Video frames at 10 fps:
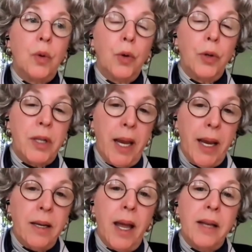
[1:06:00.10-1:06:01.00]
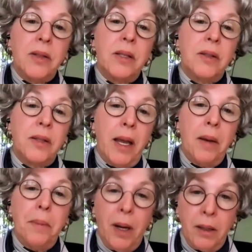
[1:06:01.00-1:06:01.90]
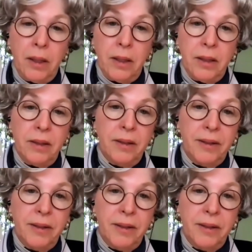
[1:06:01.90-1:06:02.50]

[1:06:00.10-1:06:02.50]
ordained as a Zen monk.